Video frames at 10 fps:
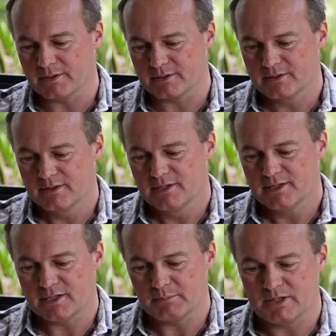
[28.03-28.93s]
But,
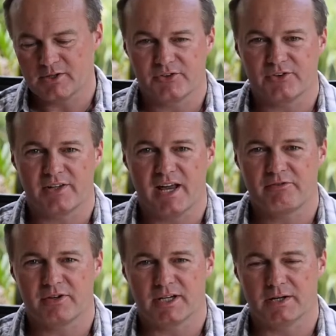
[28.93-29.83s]
you know, because it's in
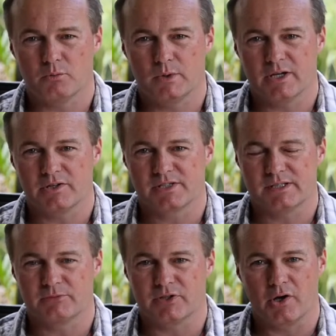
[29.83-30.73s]
Africa, we don't
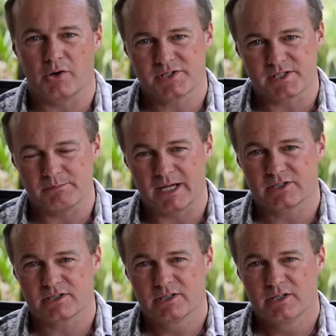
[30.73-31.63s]
seem to notice as
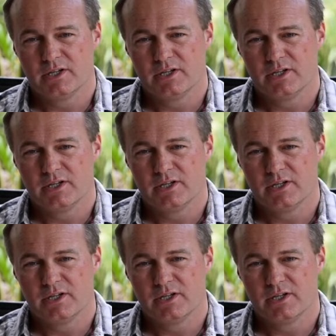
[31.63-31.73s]
much.